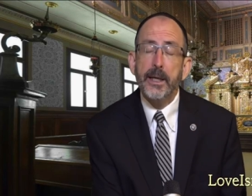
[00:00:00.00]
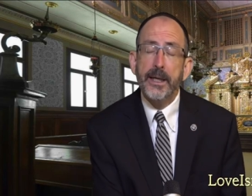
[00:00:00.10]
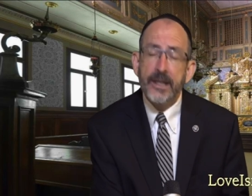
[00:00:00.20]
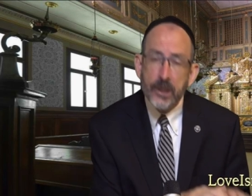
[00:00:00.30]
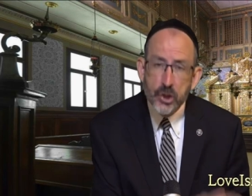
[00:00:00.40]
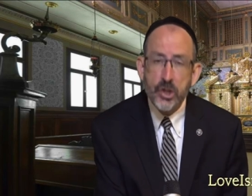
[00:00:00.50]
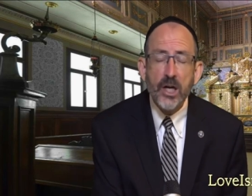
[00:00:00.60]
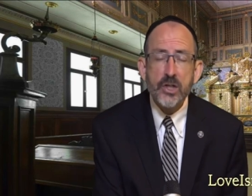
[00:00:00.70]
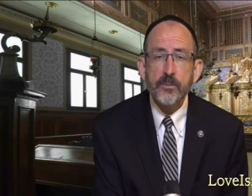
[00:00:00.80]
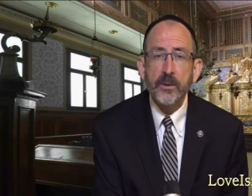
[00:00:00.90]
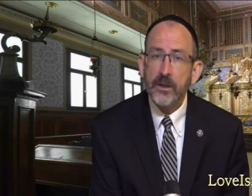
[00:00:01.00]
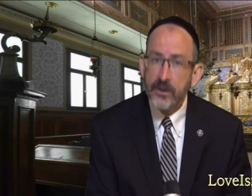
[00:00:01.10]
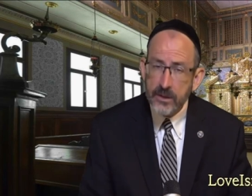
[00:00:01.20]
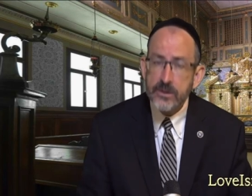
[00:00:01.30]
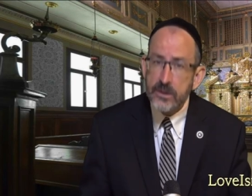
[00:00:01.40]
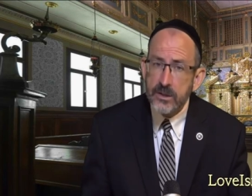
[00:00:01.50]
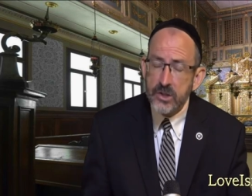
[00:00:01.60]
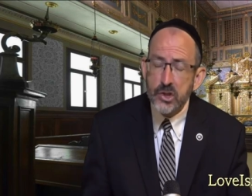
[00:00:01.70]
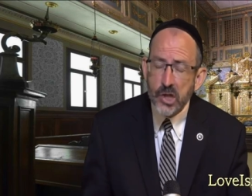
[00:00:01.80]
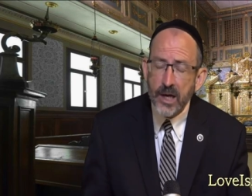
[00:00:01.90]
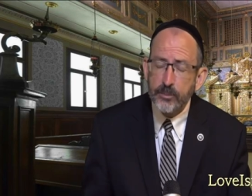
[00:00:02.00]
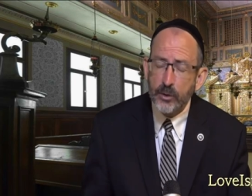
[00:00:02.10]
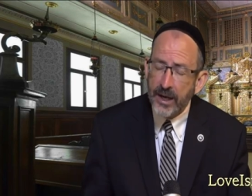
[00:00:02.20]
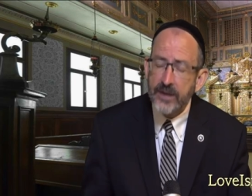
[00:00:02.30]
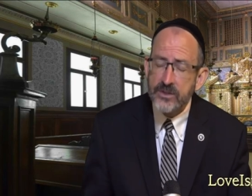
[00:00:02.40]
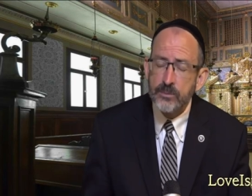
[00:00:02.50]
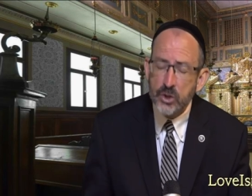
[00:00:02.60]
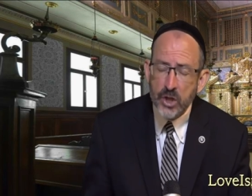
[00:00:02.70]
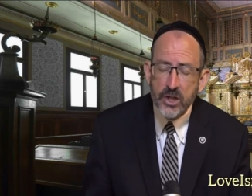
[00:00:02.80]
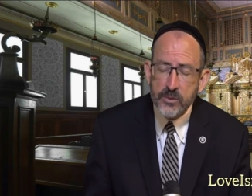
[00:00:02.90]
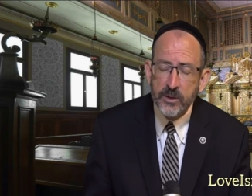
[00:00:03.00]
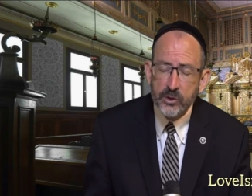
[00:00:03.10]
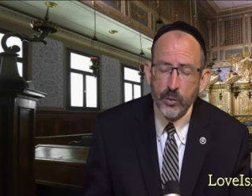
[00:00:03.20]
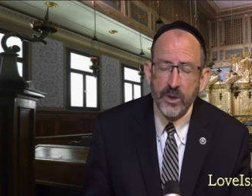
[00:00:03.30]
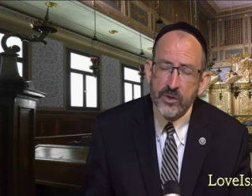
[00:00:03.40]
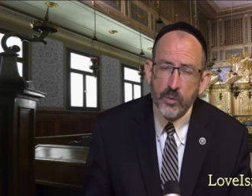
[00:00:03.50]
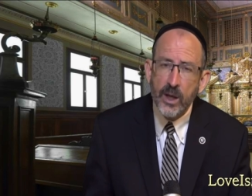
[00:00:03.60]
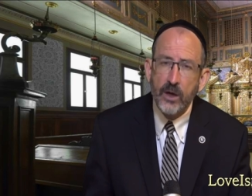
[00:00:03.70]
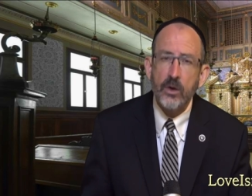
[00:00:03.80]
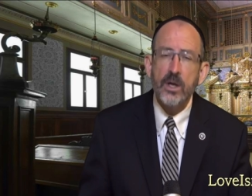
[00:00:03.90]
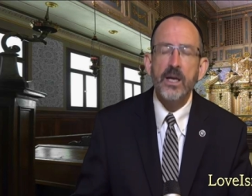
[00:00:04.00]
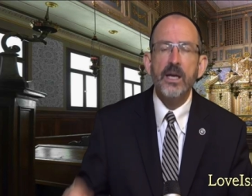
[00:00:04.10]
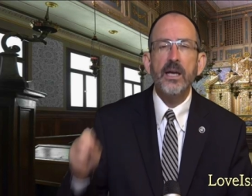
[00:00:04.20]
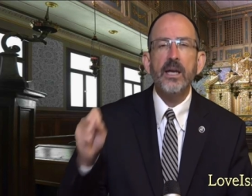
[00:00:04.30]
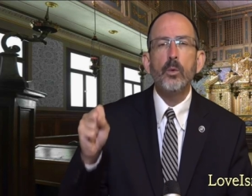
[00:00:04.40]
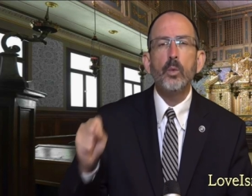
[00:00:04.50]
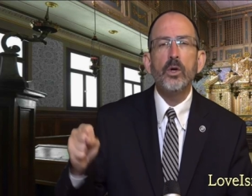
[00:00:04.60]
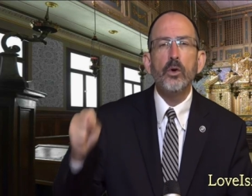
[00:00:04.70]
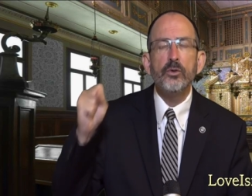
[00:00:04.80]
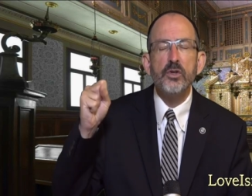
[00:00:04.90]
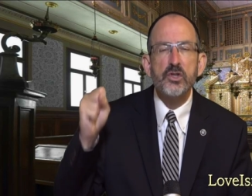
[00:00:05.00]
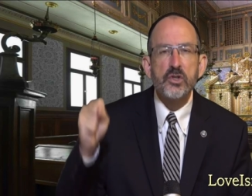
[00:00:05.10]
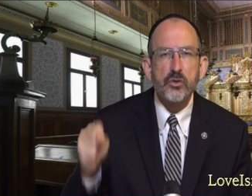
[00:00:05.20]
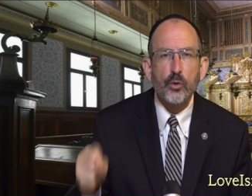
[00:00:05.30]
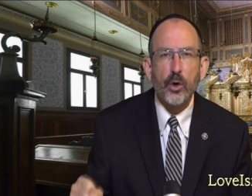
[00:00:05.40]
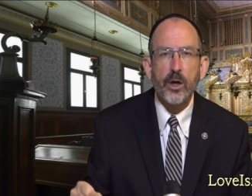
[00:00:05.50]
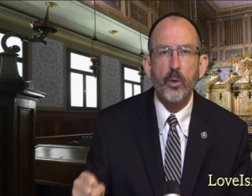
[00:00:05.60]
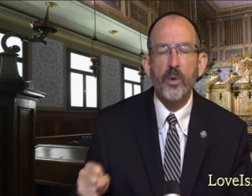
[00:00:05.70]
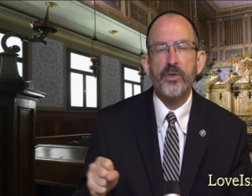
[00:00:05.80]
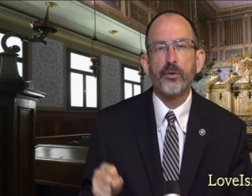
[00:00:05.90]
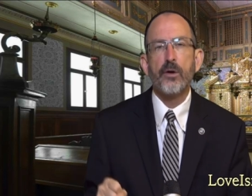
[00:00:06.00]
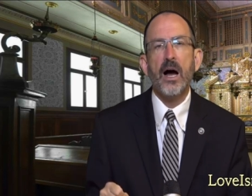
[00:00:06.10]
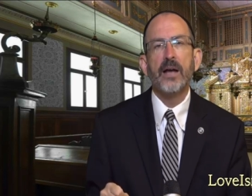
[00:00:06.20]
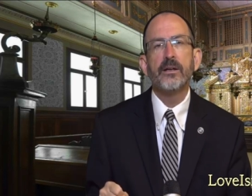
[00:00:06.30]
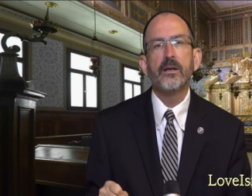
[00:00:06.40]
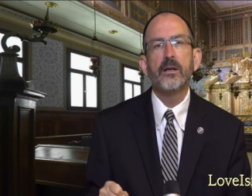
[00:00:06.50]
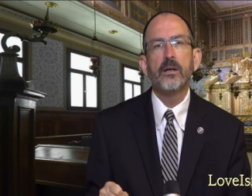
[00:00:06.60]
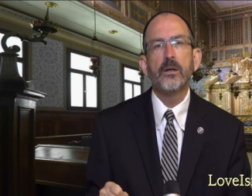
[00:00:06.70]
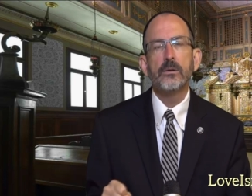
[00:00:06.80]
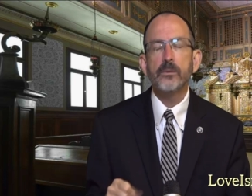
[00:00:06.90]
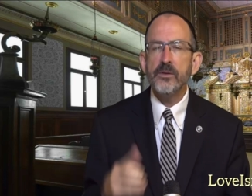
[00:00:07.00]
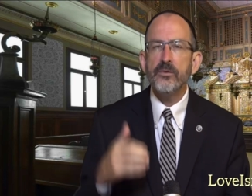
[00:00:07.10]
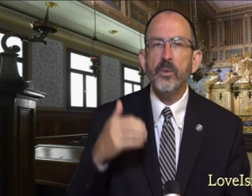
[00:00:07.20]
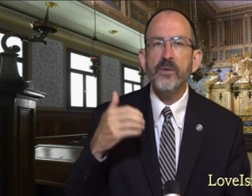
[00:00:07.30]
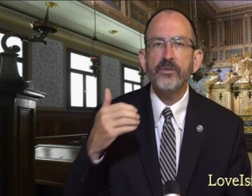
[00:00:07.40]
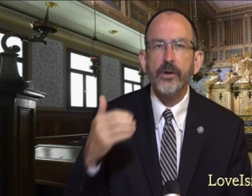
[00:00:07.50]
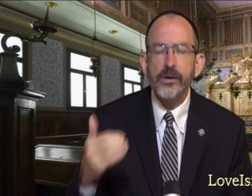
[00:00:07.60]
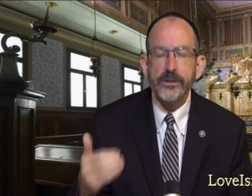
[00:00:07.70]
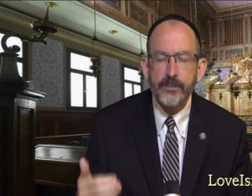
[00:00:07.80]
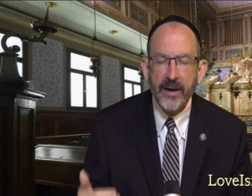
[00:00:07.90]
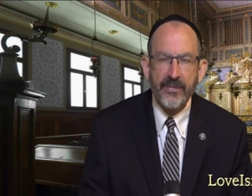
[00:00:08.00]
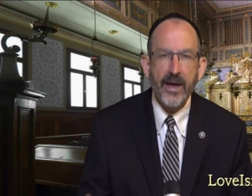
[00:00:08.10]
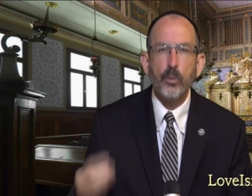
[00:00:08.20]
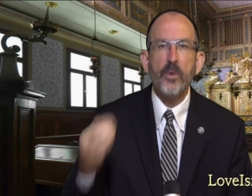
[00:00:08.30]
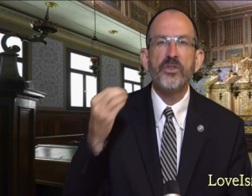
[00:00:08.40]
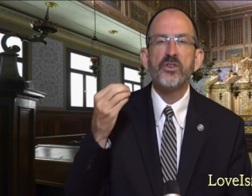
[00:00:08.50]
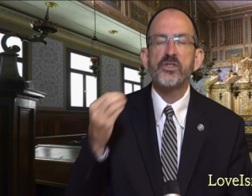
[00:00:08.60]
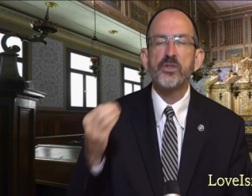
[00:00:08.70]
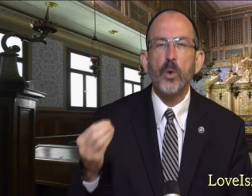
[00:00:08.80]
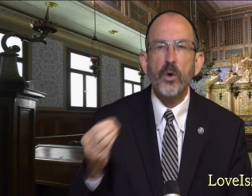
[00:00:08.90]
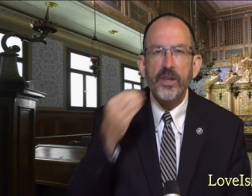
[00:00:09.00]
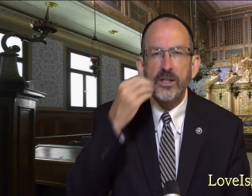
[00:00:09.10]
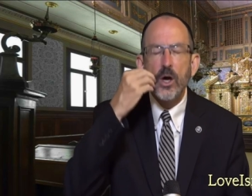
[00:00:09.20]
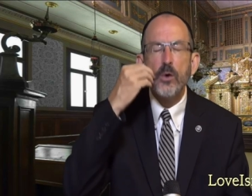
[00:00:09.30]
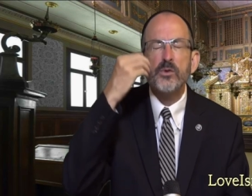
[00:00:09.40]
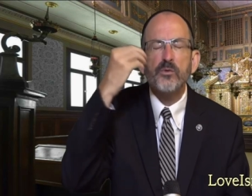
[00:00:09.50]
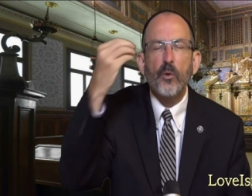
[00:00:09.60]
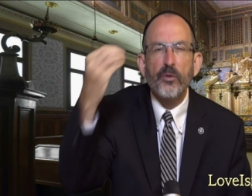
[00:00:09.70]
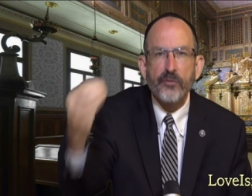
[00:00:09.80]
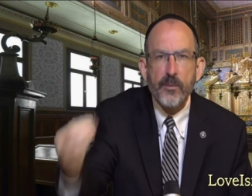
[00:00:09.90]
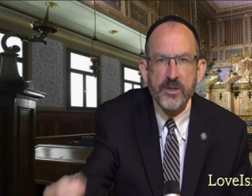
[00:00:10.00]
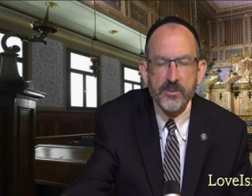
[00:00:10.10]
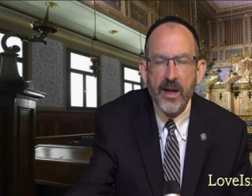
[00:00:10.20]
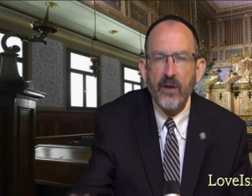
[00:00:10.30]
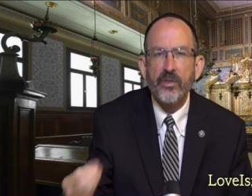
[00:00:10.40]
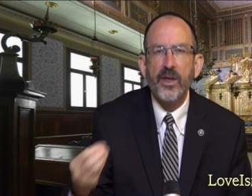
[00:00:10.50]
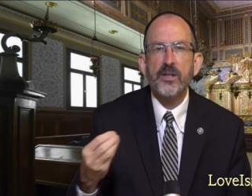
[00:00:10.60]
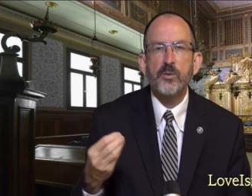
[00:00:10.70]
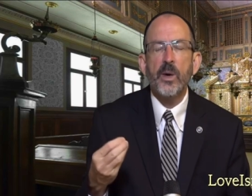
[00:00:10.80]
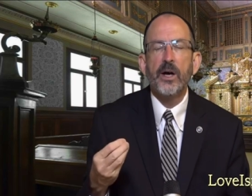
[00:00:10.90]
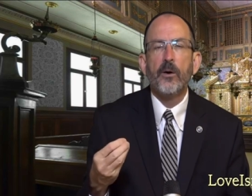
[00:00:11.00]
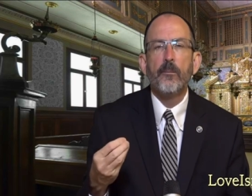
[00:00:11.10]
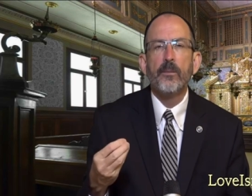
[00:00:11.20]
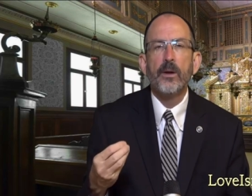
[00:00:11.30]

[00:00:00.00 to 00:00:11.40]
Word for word: in judgment. And this, this chapter has some judgment to it as well. He will destroy with the rod. We've, we've talked about that with the sword that goes forth from his mouth as well.